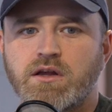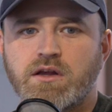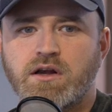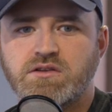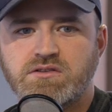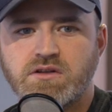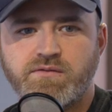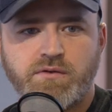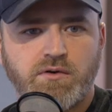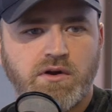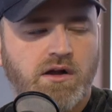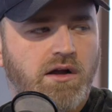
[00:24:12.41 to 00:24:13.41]
a
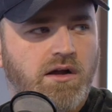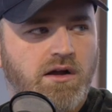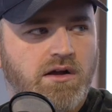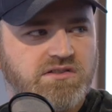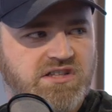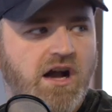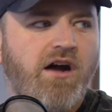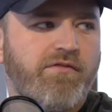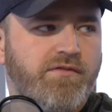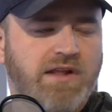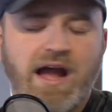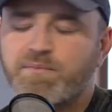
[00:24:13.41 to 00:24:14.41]
for a, a
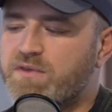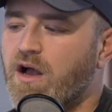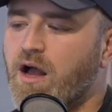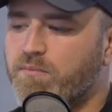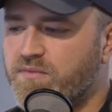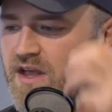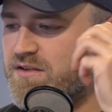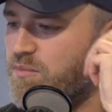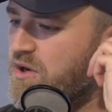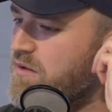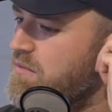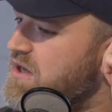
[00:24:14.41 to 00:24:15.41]
tough laptop. That's
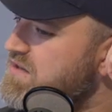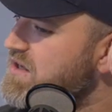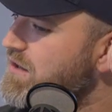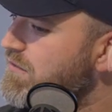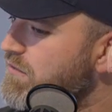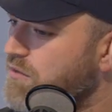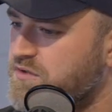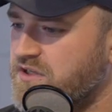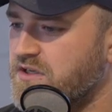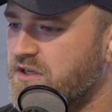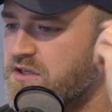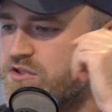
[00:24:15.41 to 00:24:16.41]
pretty amazing.
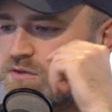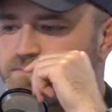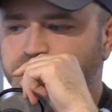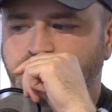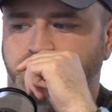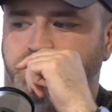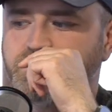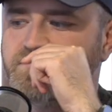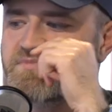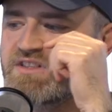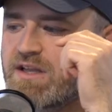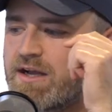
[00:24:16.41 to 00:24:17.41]
thirteen inch.
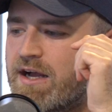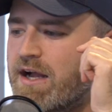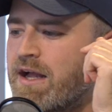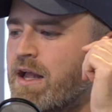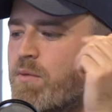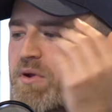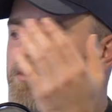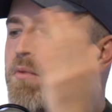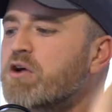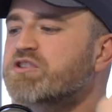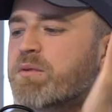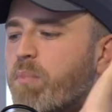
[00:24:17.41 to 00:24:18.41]
Uh, but the
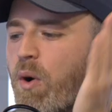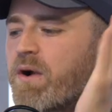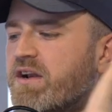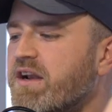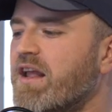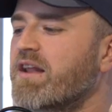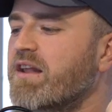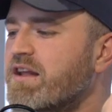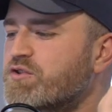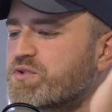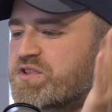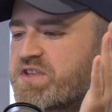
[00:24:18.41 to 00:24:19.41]
most important and
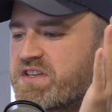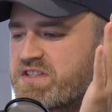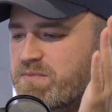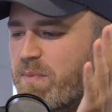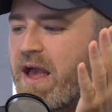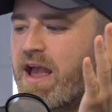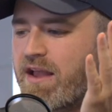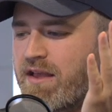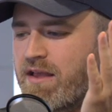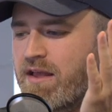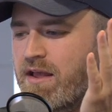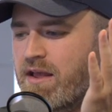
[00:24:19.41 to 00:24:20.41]
interesting spec
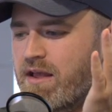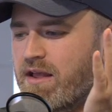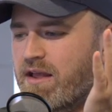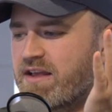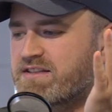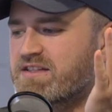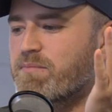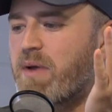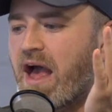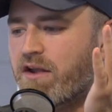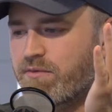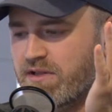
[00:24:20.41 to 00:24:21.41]
is the
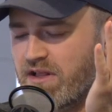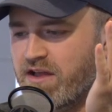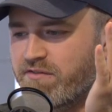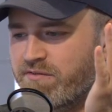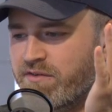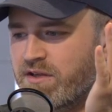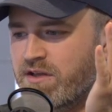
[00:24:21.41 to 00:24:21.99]
battery life.